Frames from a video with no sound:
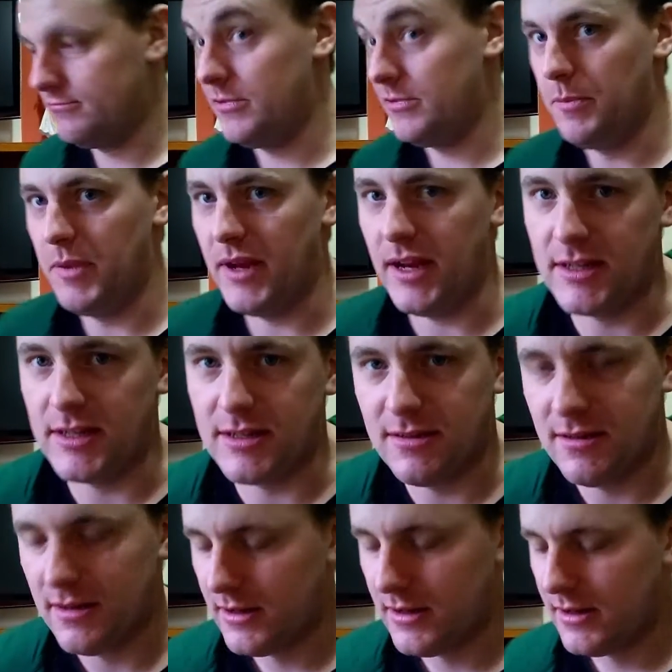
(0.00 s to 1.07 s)
the biggest
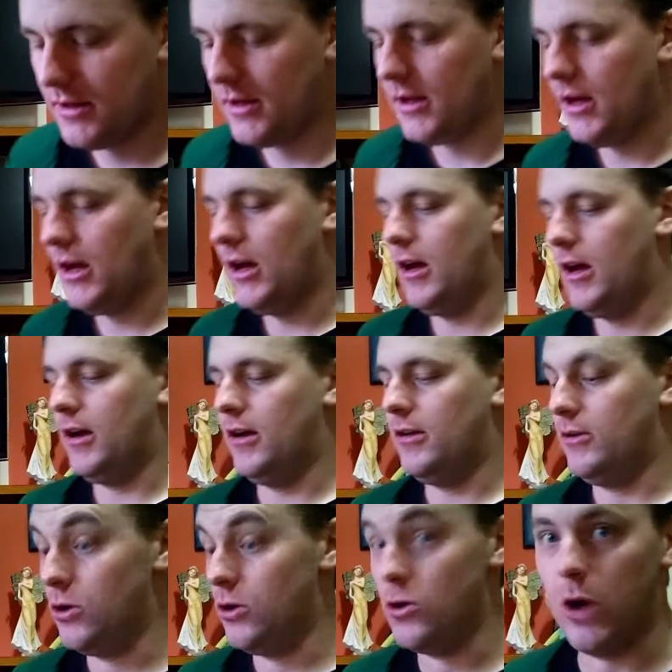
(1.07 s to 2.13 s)

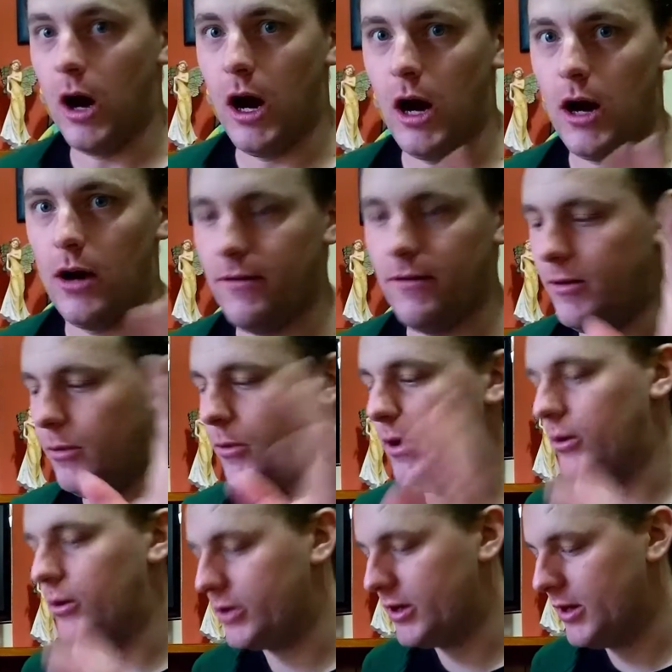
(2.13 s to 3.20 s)
hoo-ha in the
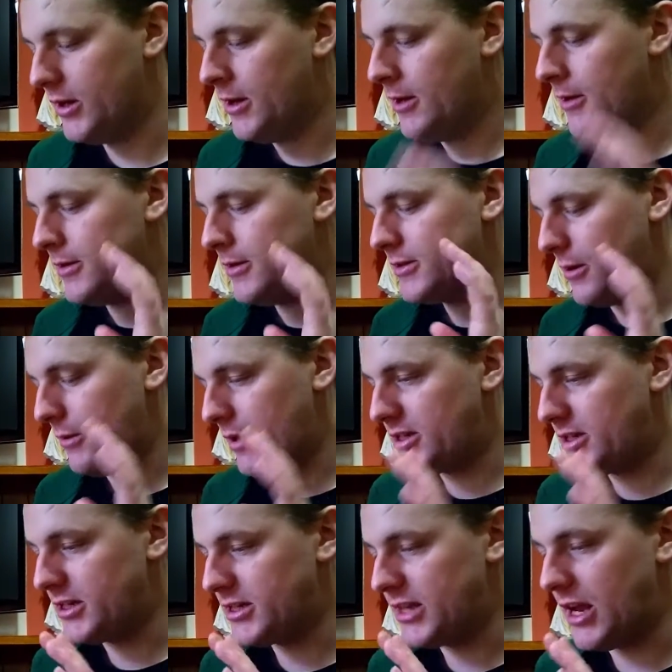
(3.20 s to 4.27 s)
world. So as
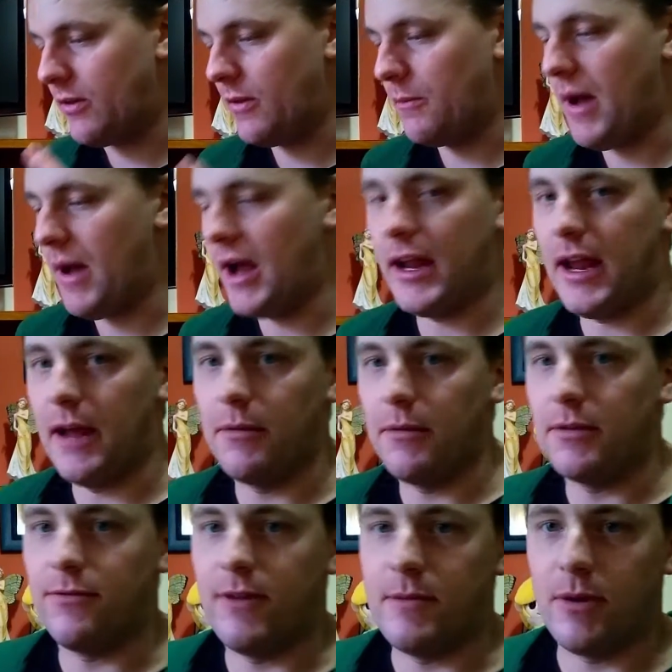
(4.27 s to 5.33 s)
you can see on the back here, I'm going
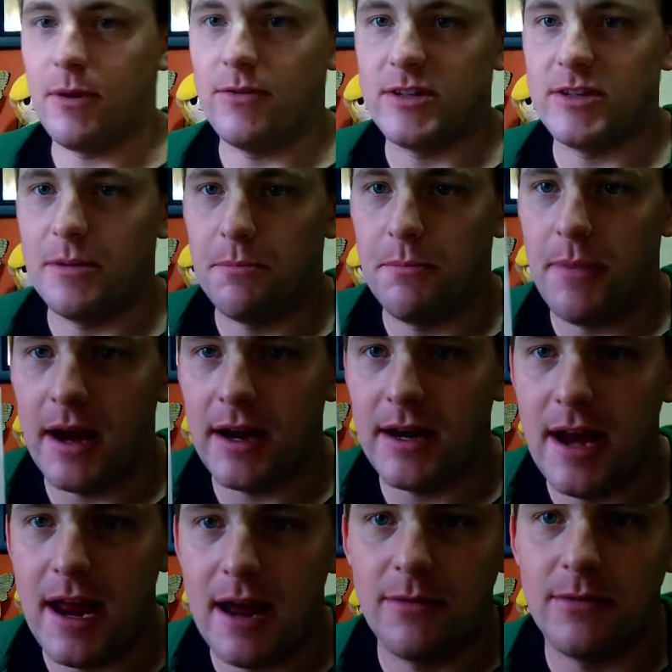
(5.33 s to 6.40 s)
to flip over to the back
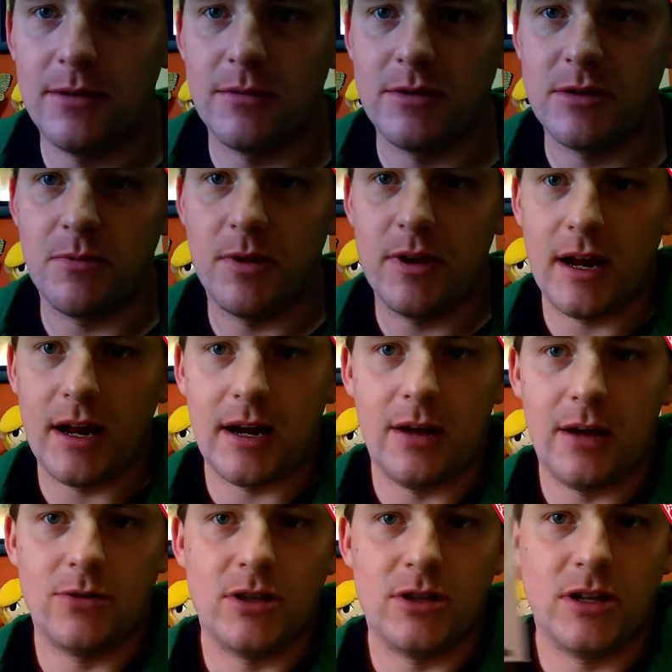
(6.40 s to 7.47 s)
now. I'll just bring that
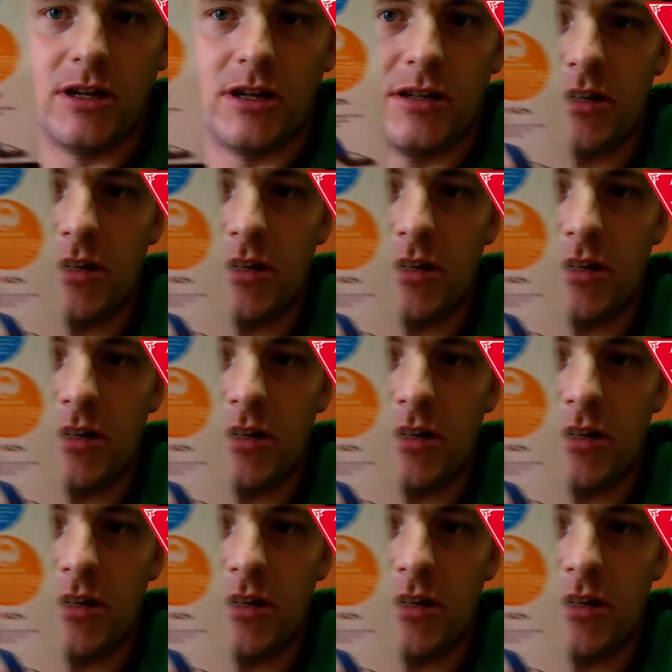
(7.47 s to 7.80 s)
closer so you can